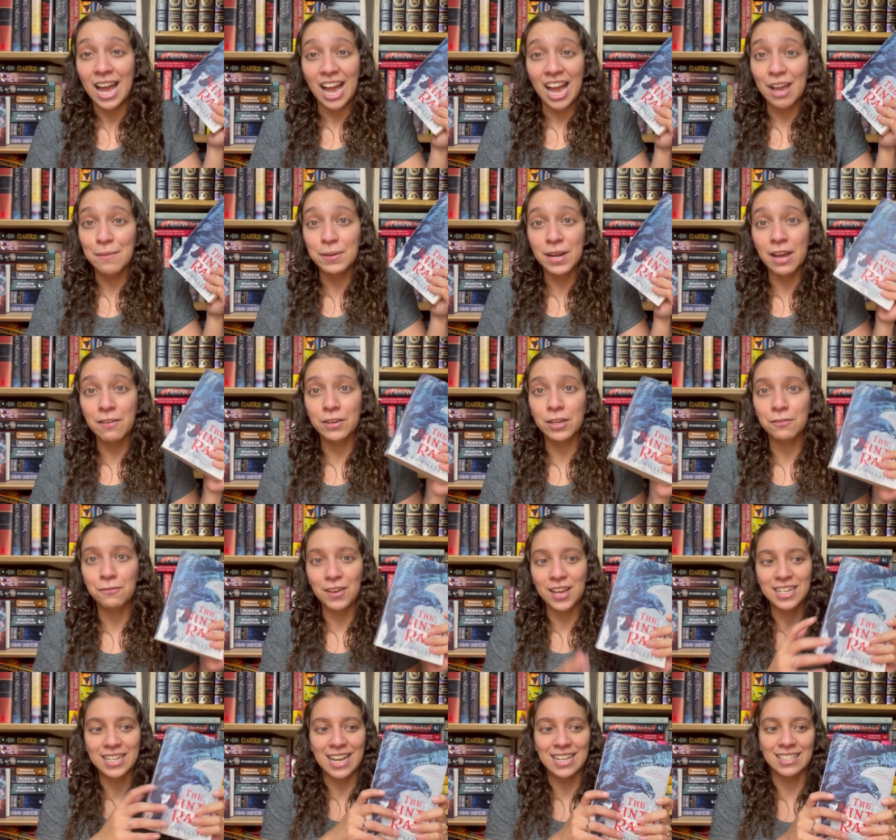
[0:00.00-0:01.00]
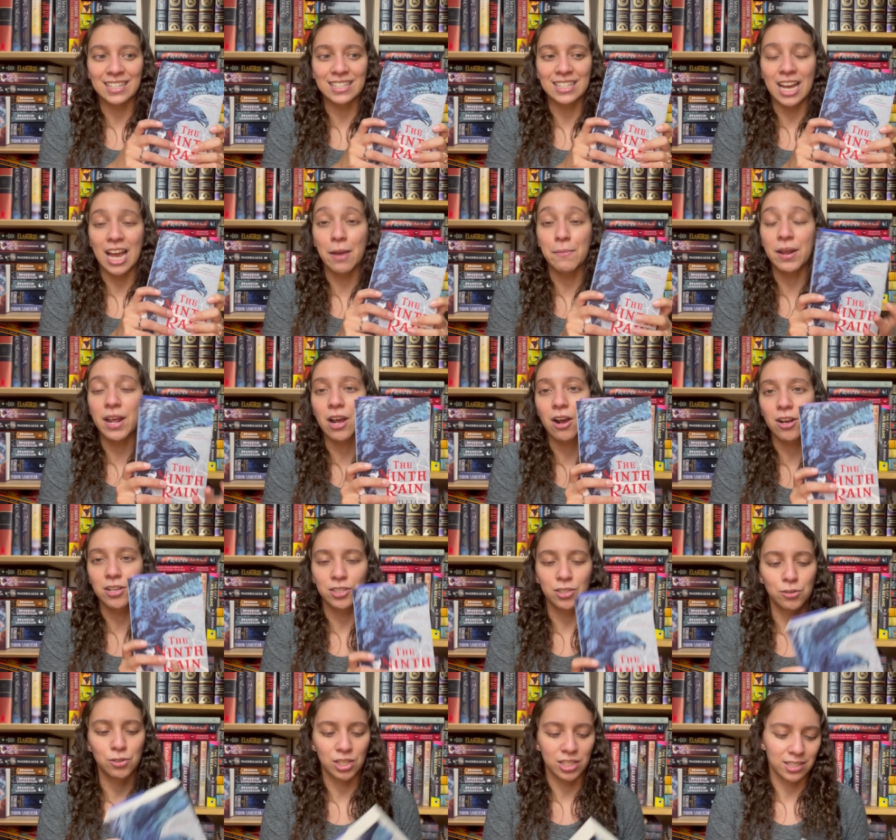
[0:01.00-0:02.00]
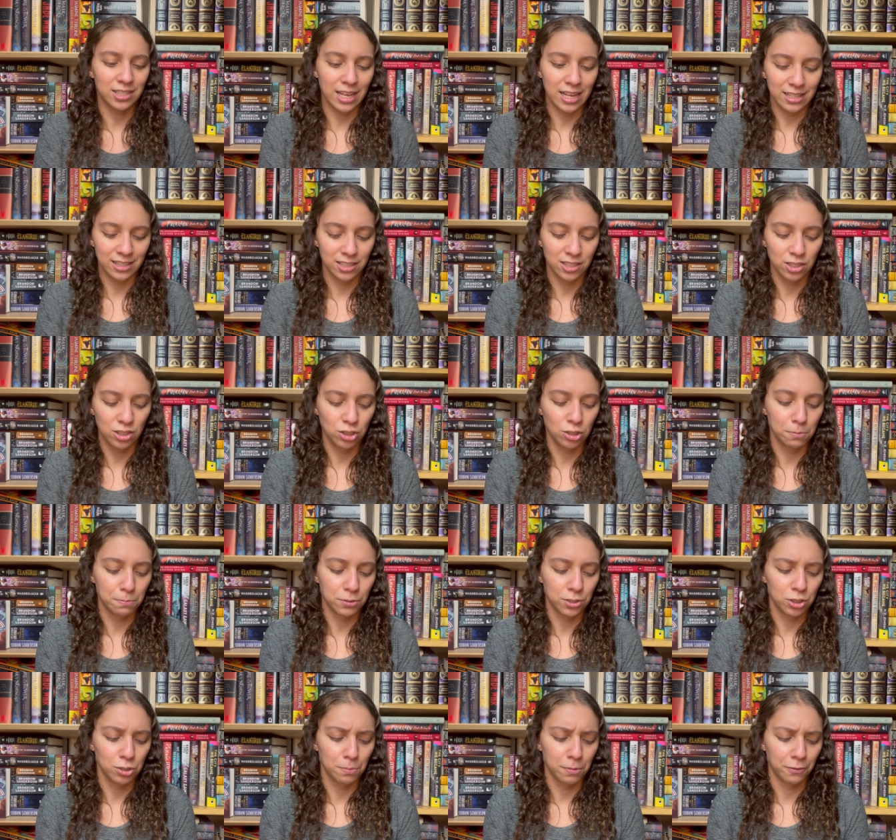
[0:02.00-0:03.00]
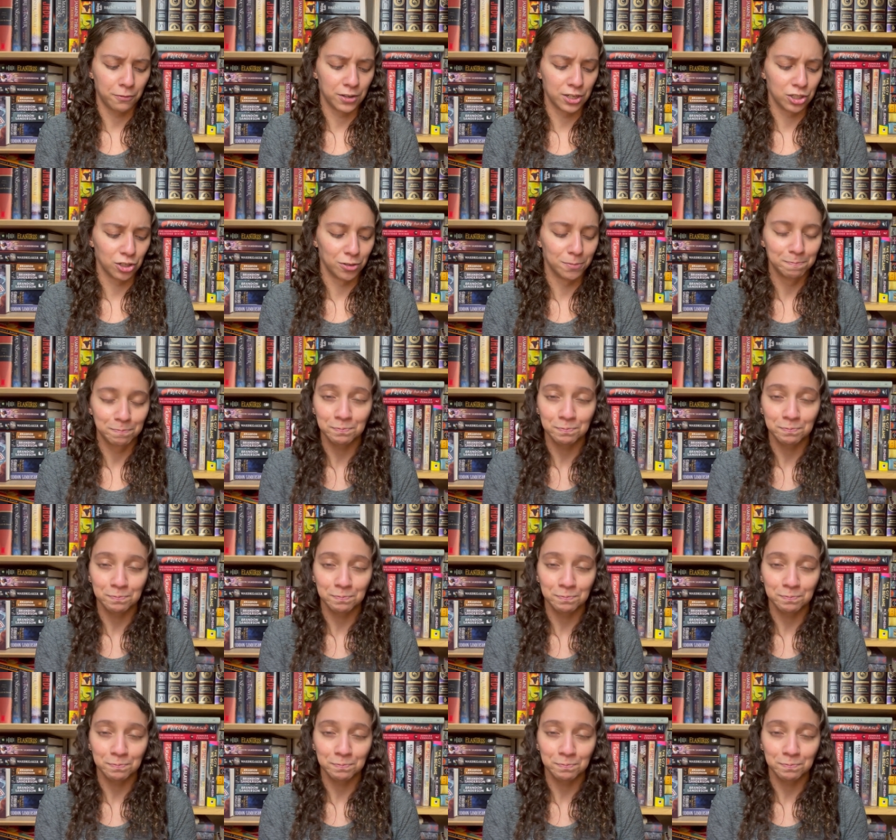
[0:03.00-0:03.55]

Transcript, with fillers: I've been having a fantastic time, and I also just like, this is super superficial,